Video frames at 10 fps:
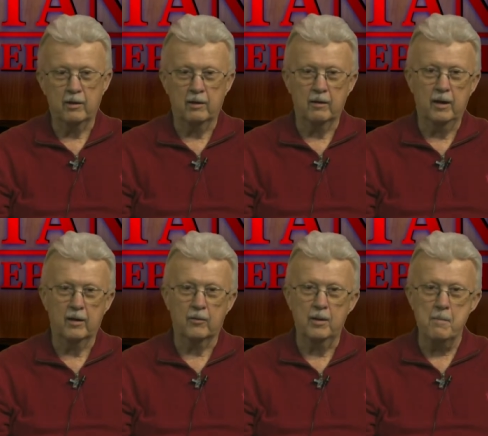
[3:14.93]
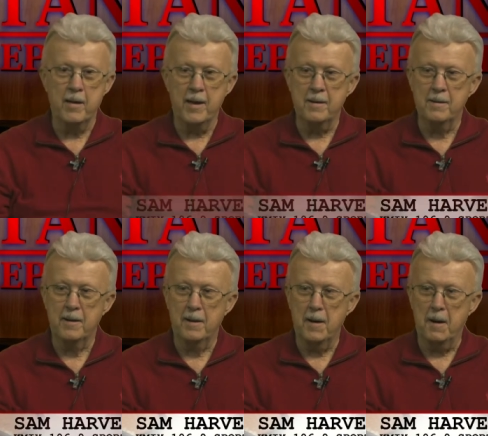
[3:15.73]
and a, and a great man.
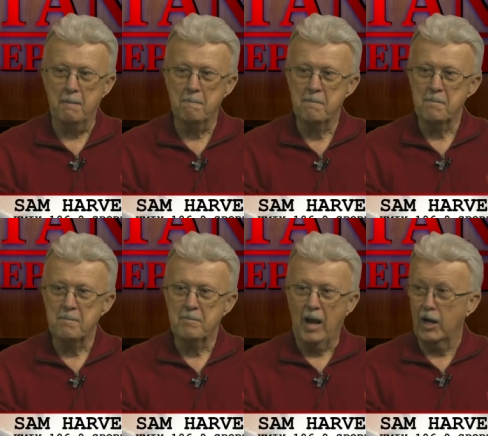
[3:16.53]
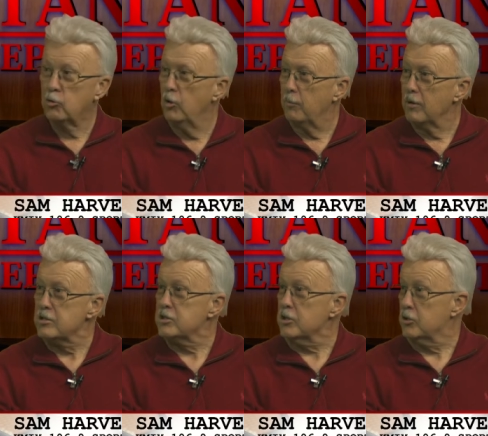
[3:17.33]
Um, I grew up
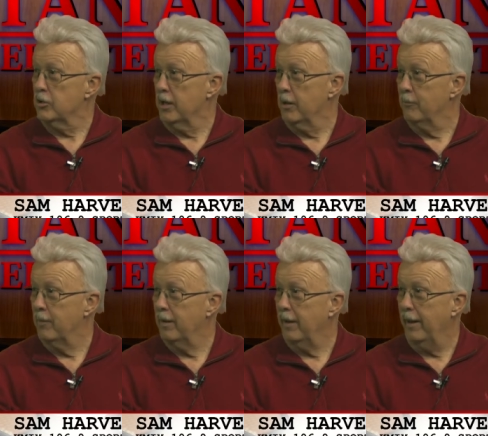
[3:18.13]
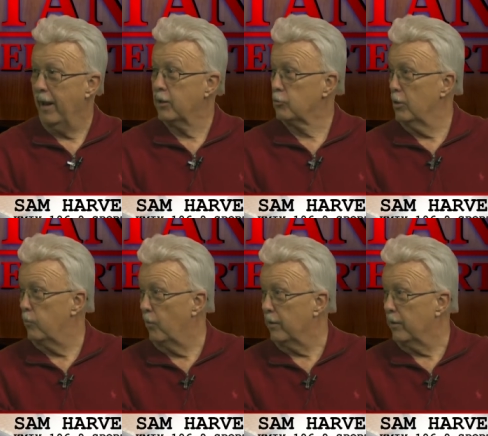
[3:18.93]
listening to him. Yeah. And I grew up